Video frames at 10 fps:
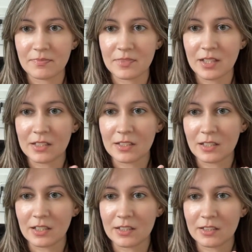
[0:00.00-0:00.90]
That's
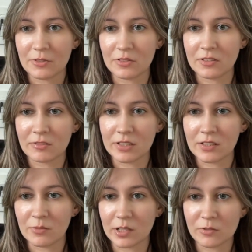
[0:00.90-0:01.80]
like the only
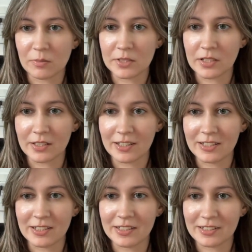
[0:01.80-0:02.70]
reason why websites
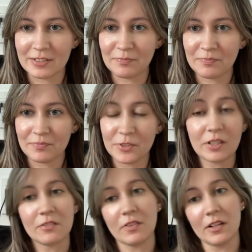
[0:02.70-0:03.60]
exist. You
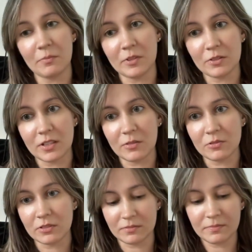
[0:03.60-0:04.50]
can fight me on that
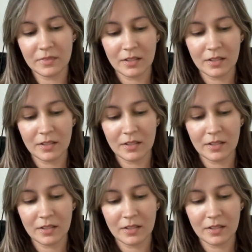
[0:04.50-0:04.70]
one.